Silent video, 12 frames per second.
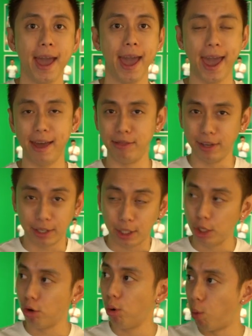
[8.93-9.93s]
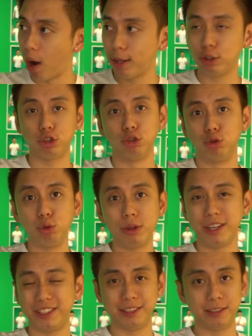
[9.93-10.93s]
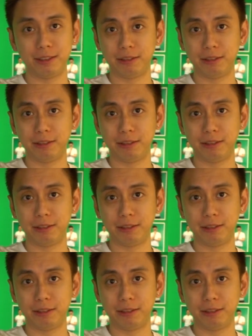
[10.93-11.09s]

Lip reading: and the hero wants to do this